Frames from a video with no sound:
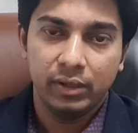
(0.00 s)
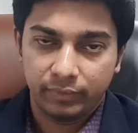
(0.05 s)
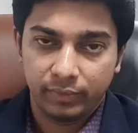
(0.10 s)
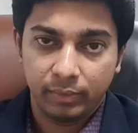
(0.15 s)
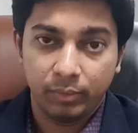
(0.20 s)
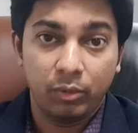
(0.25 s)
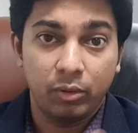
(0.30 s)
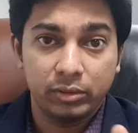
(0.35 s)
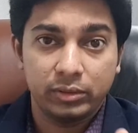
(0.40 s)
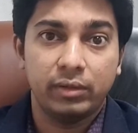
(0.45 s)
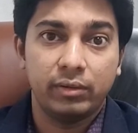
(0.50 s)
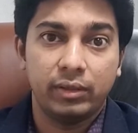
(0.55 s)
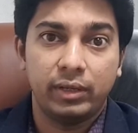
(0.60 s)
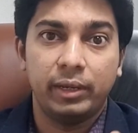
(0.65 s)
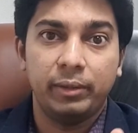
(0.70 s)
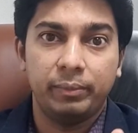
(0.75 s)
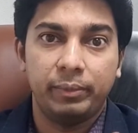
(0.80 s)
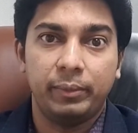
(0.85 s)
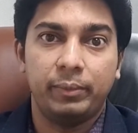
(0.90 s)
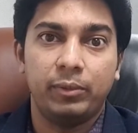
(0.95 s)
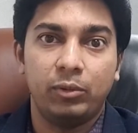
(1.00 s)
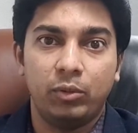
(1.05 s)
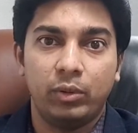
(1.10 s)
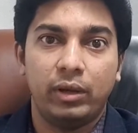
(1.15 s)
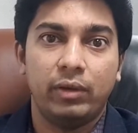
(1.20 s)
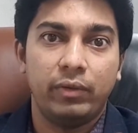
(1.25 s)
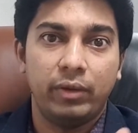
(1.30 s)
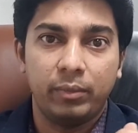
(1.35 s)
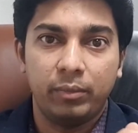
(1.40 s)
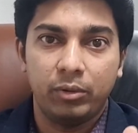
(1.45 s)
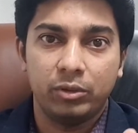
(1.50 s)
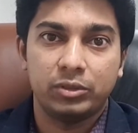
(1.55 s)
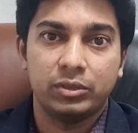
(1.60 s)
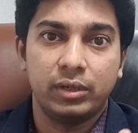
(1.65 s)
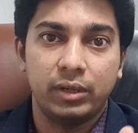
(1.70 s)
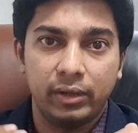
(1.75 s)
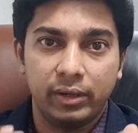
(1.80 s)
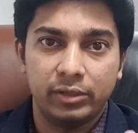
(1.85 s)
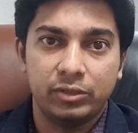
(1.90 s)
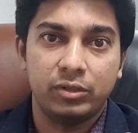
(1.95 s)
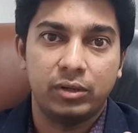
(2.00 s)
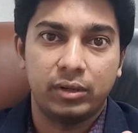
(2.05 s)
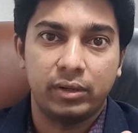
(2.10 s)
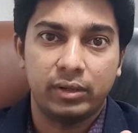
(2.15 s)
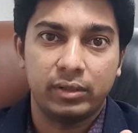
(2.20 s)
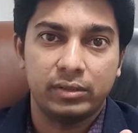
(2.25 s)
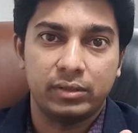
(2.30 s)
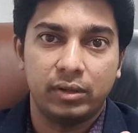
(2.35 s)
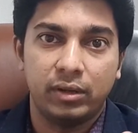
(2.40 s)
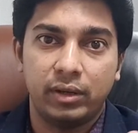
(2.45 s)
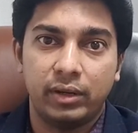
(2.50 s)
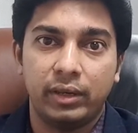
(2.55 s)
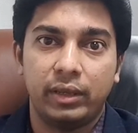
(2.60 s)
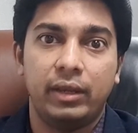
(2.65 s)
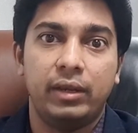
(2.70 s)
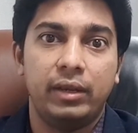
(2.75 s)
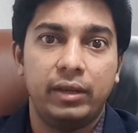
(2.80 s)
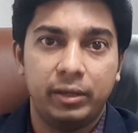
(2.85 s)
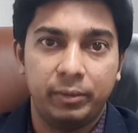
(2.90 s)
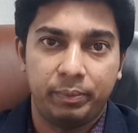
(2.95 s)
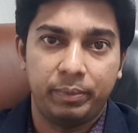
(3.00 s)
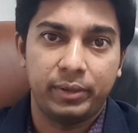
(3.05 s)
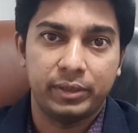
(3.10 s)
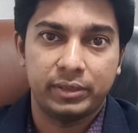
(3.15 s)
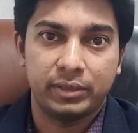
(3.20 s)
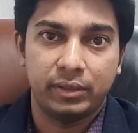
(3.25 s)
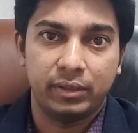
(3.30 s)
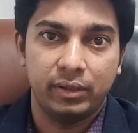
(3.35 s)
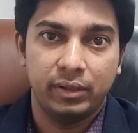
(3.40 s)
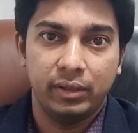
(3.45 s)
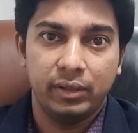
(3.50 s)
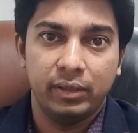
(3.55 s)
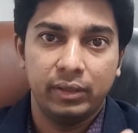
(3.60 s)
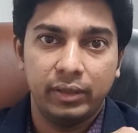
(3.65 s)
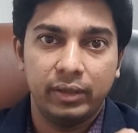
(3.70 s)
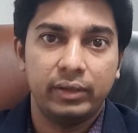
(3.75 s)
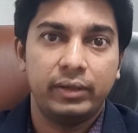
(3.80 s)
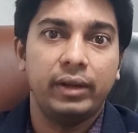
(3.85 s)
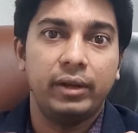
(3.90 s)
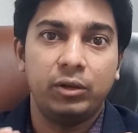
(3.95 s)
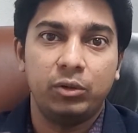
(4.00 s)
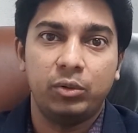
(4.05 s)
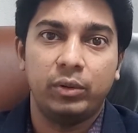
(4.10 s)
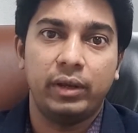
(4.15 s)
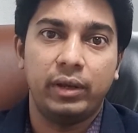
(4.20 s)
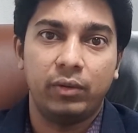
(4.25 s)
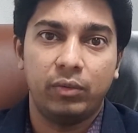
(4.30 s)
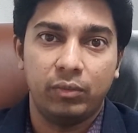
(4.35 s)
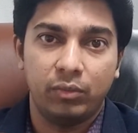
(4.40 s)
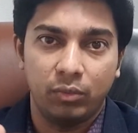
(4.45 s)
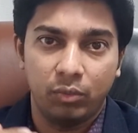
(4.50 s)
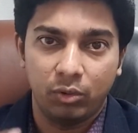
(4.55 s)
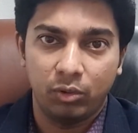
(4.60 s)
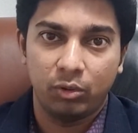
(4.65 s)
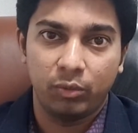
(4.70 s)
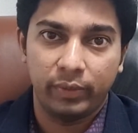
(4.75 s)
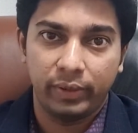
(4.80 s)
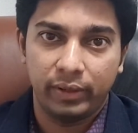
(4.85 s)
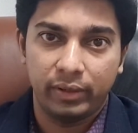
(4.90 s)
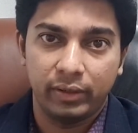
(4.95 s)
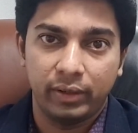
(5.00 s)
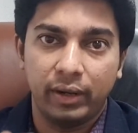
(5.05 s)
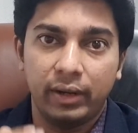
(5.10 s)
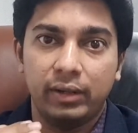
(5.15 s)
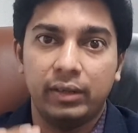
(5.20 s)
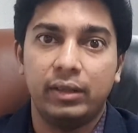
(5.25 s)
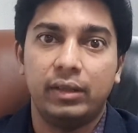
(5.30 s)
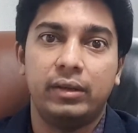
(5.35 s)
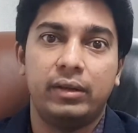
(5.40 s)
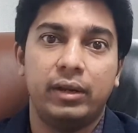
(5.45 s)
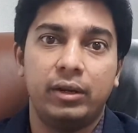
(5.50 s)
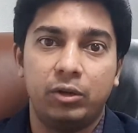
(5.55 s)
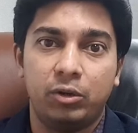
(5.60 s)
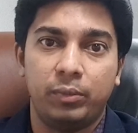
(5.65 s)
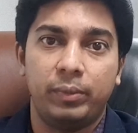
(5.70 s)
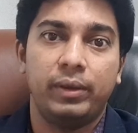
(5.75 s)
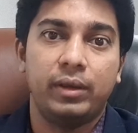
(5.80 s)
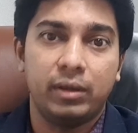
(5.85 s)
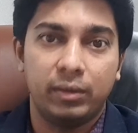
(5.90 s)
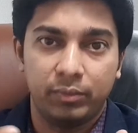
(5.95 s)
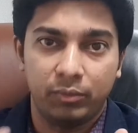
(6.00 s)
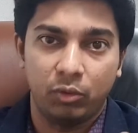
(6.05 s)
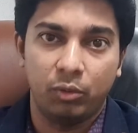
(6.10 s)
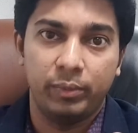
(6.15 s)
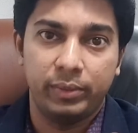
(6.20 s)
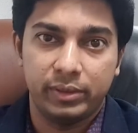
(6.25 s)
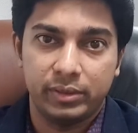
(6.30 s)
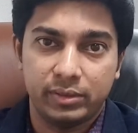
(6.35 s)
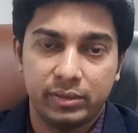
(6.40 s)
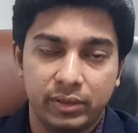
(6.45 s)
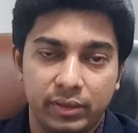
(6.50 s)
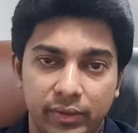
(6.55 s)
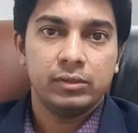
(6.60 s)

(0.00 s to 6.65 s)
Most of the time people who have emotional disorders or any depression, they tend to have overweight and they tend to become obese.